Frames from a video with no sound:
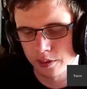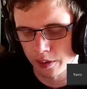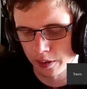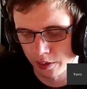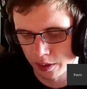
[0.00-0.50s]

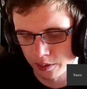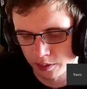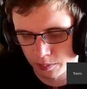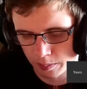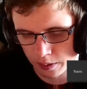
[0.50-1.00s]
like they're not
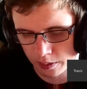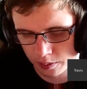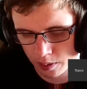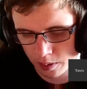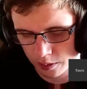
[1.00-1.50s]
2
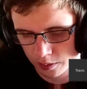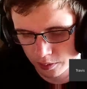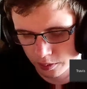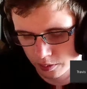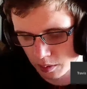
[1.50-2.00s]

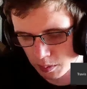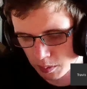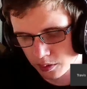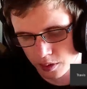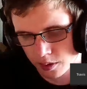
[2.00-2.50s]
days. I mean, you
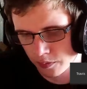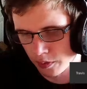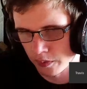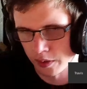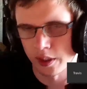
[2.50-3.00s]
charge your
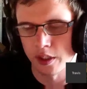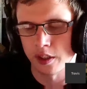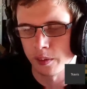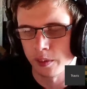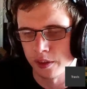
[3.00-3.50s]
phone every night
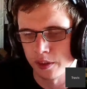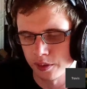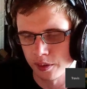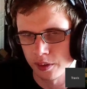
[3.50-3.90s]
anyways, so.